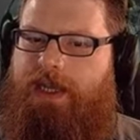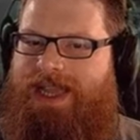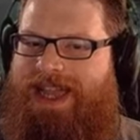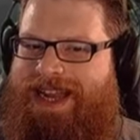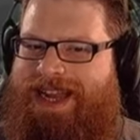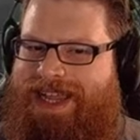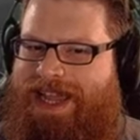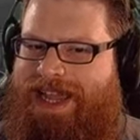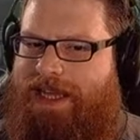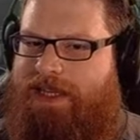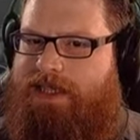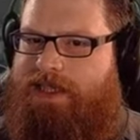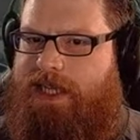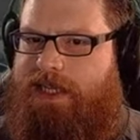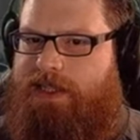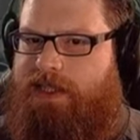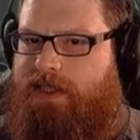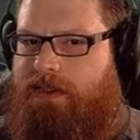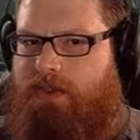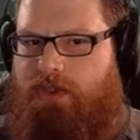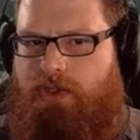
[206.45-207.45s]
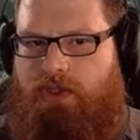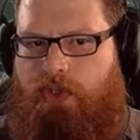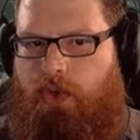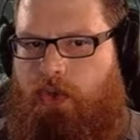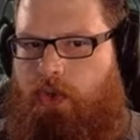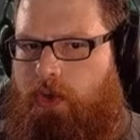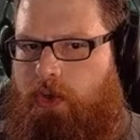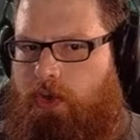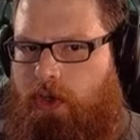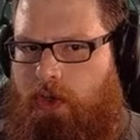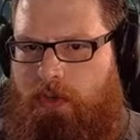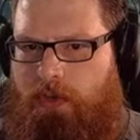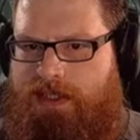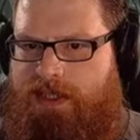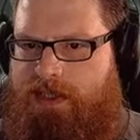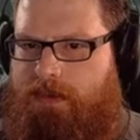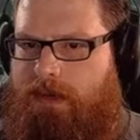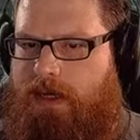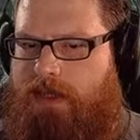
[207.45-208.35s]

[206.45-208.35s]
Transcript: any excess can just all go into